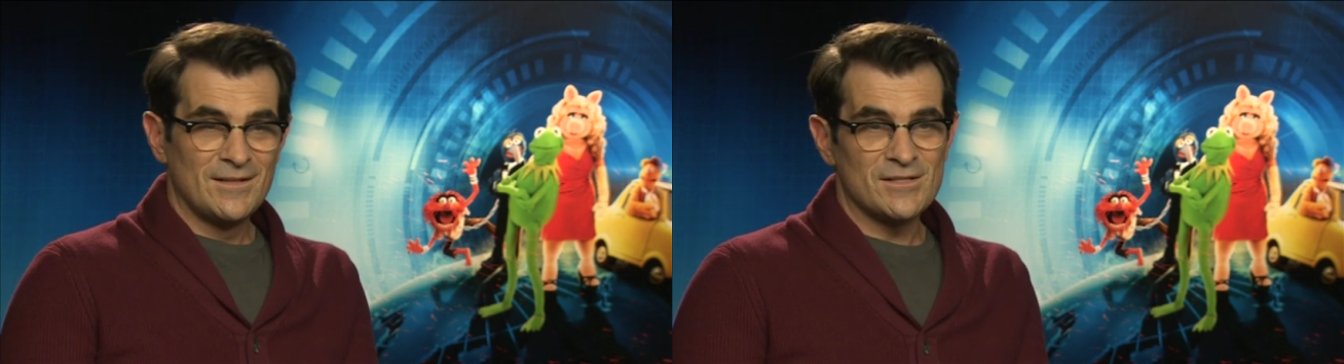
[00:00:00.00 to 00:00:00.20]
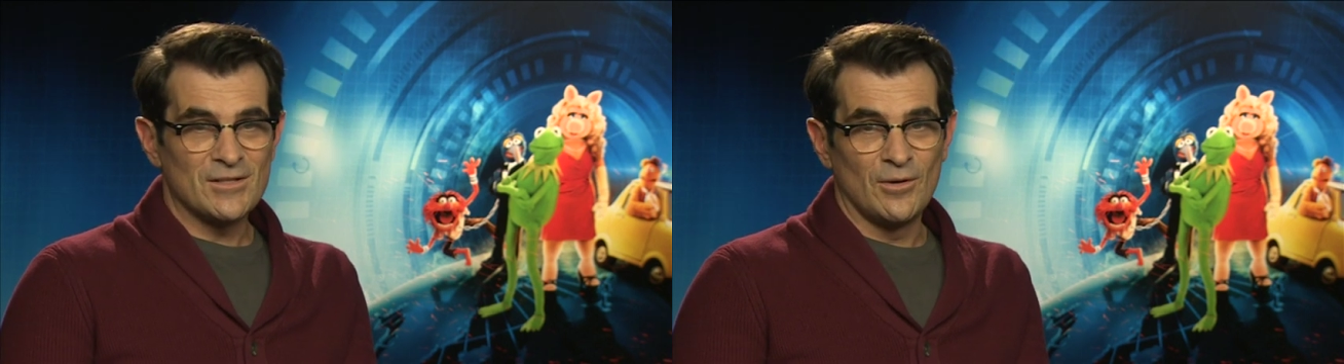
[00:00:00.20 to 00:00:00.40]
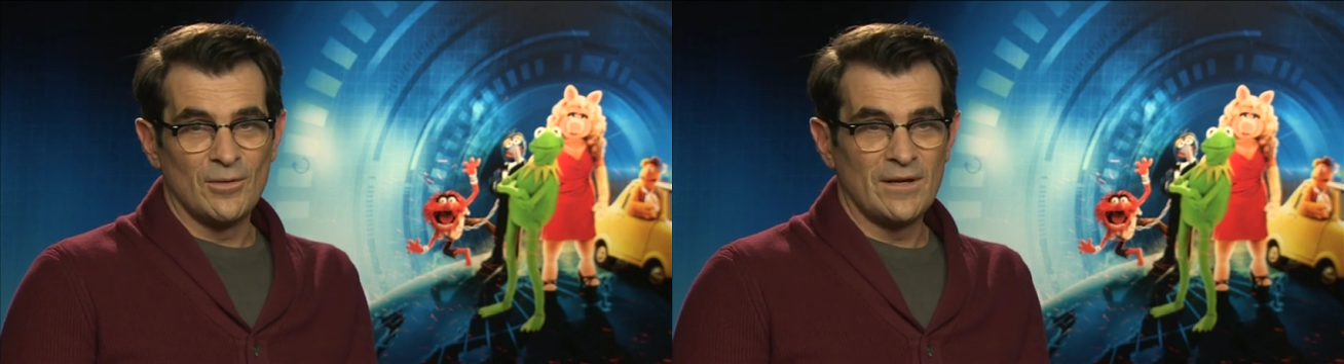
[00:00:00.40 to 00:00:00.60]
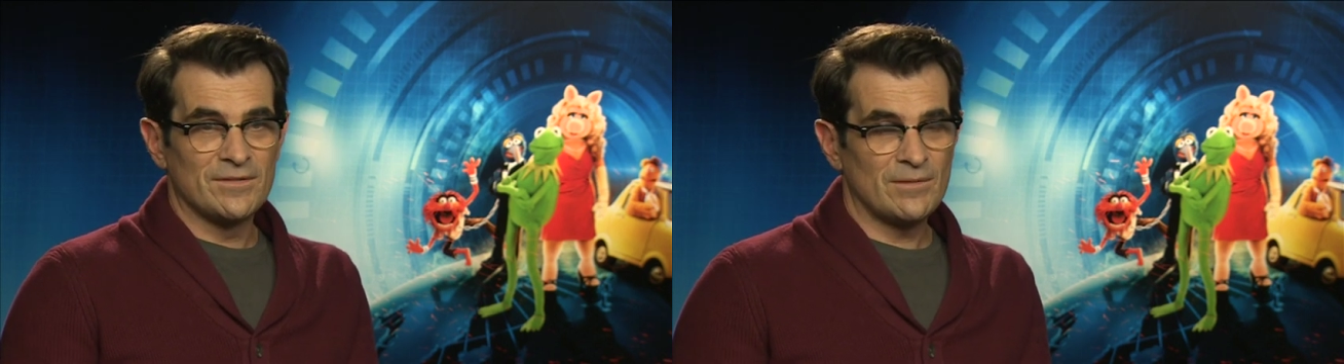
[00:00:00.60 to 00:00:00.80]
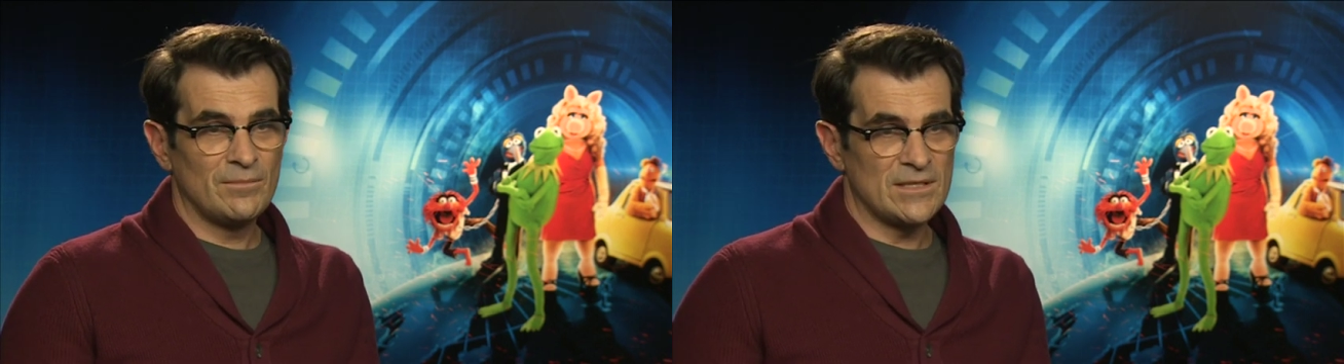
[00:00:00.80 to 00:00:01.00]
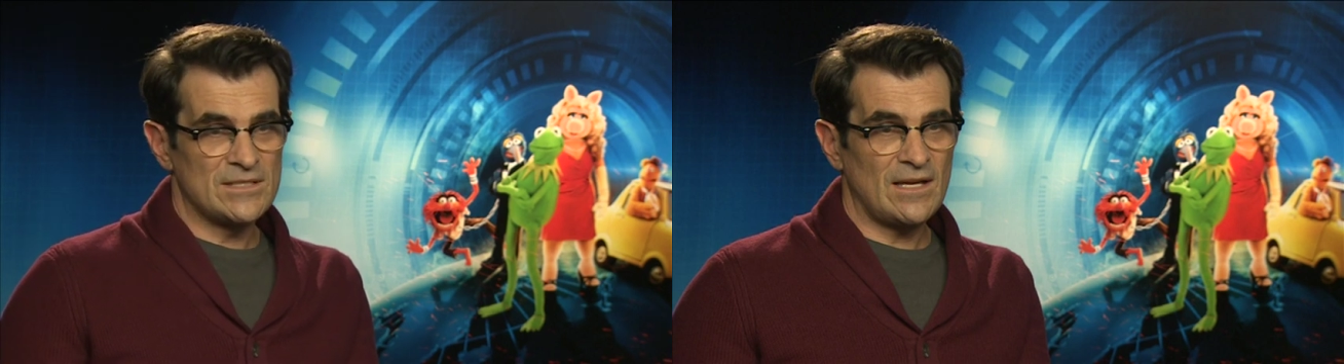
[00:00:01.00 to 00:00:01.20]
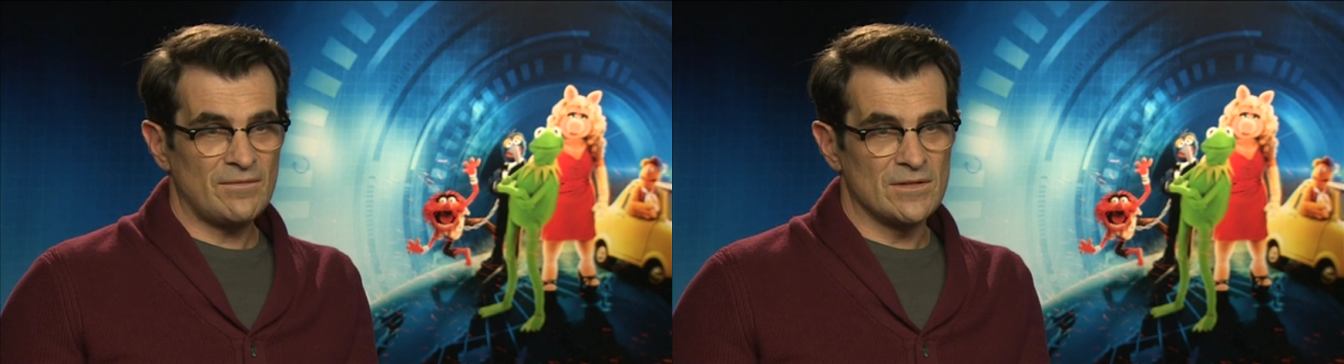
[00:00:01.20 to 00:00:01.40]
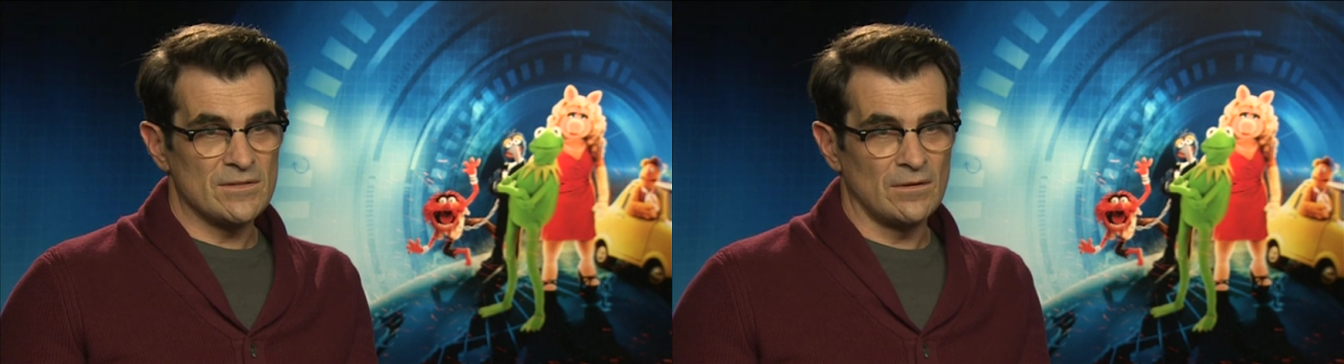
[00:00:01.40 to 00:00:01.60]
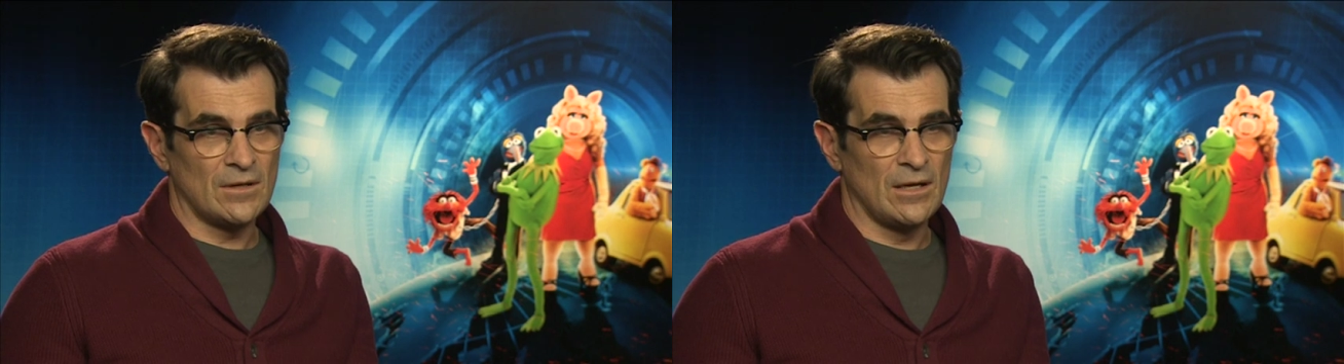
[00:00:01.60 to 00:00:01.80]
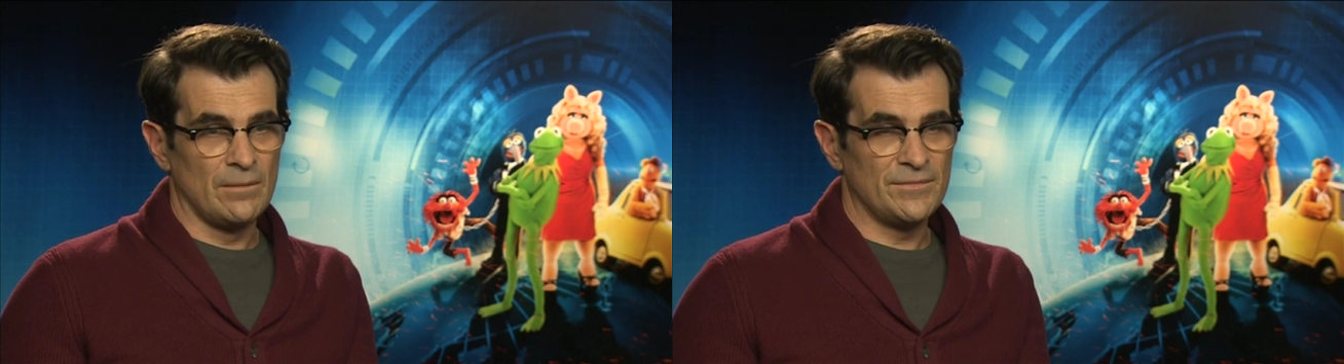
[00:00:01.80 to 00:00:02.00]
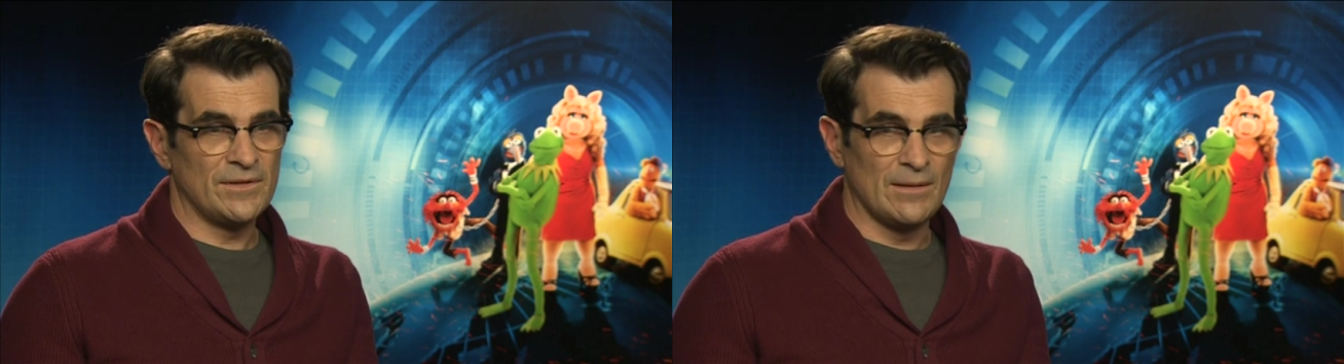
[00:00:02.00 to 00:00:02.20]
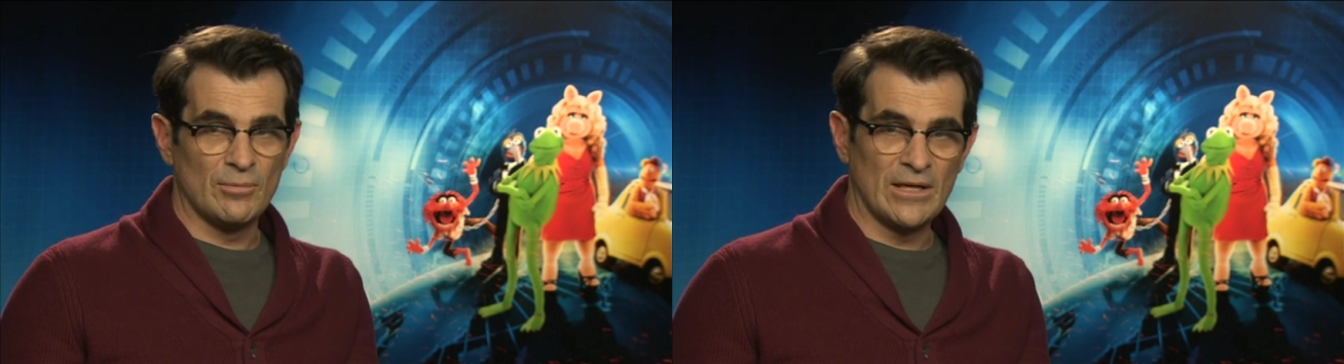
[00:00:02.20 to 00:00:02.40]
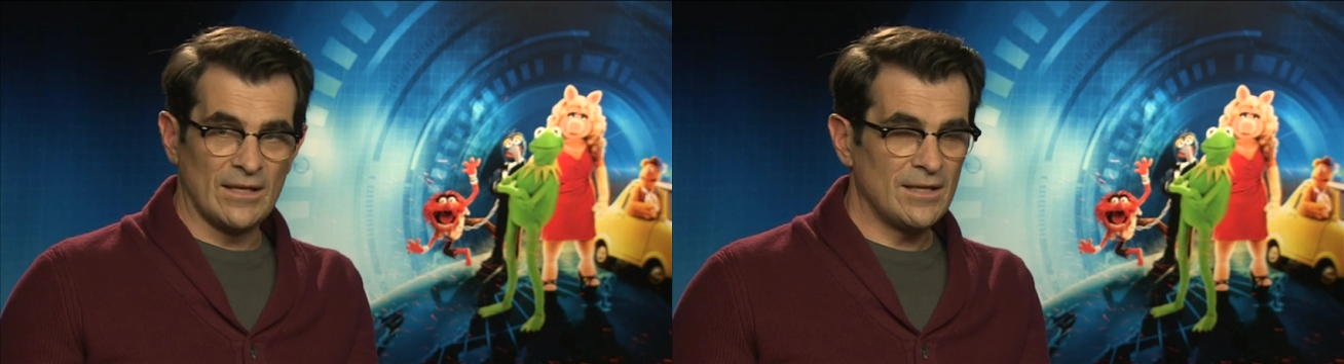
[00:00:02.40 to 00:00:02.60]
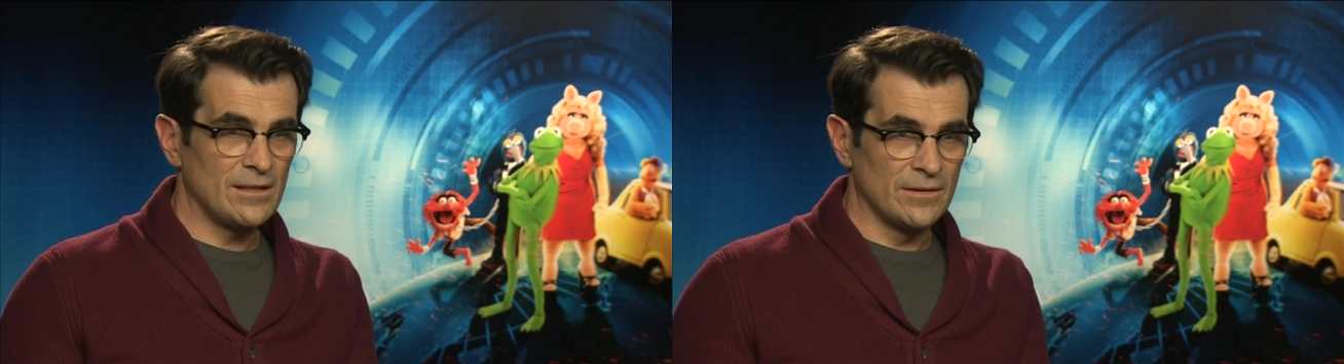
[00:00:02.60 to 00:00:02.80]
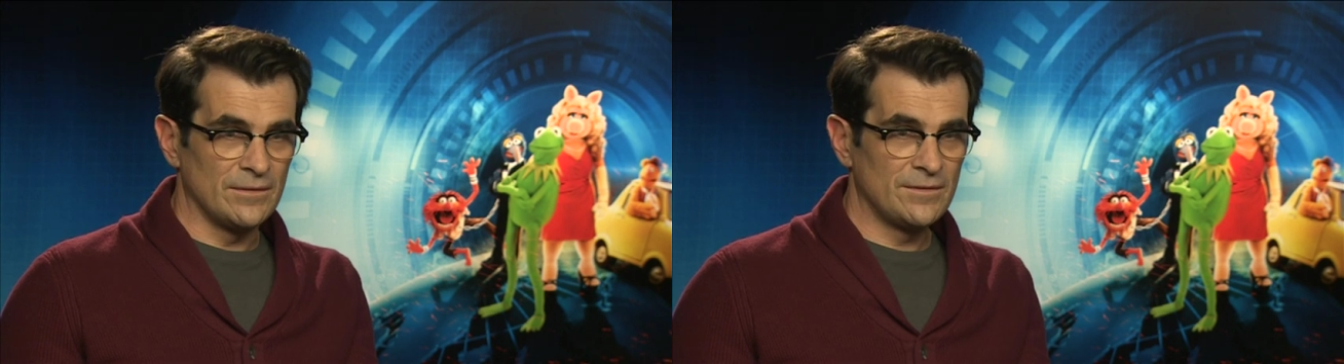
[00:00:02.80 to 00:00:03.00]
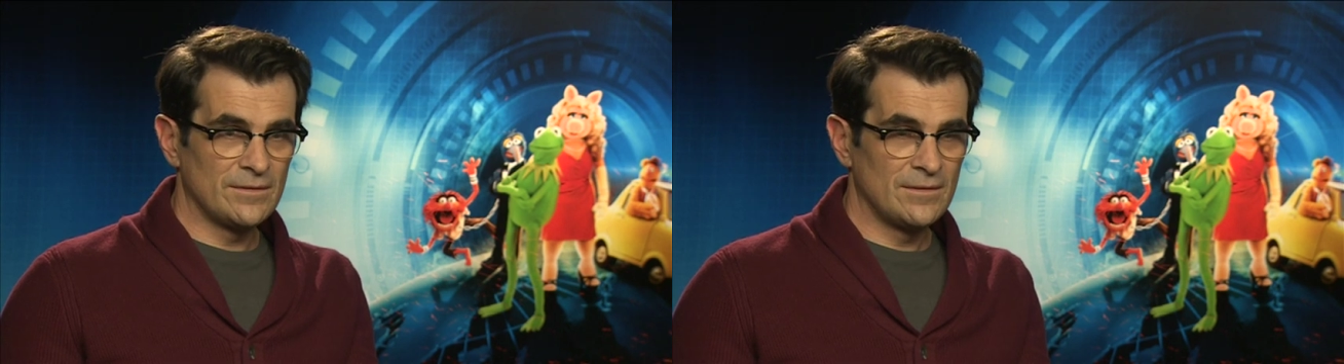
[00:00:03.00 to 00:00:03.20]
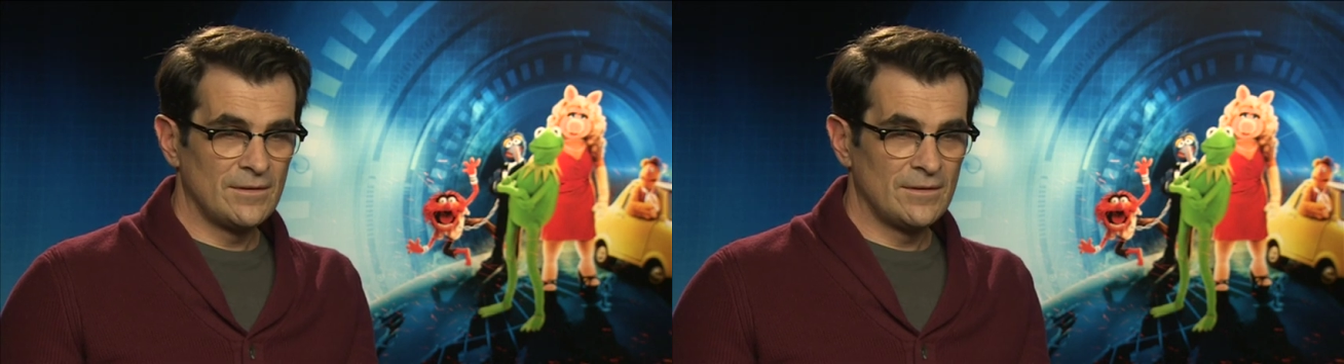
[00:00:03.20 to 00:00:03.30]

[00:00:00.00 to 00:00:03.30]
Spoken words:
So if a set visitor comes and they bring kids,